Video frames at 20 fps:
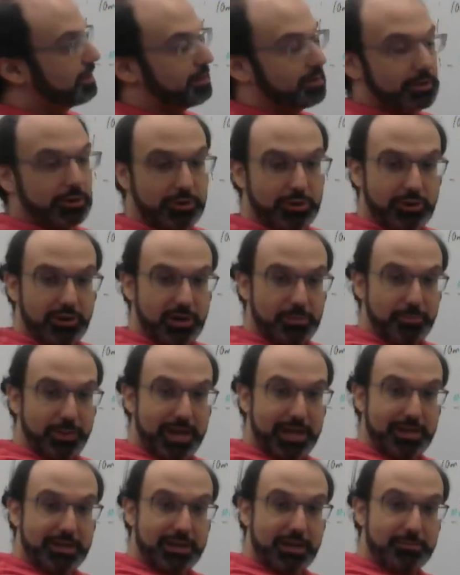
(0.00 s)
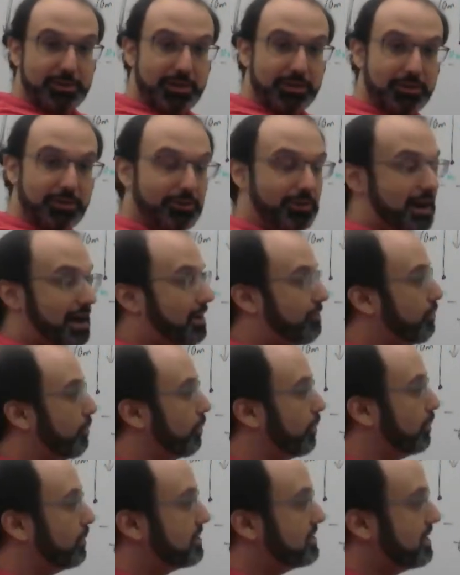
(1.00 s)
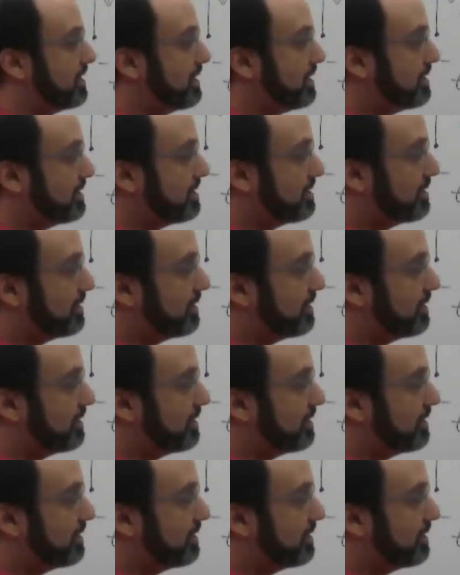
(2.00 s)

current pandemic graph, what we would see is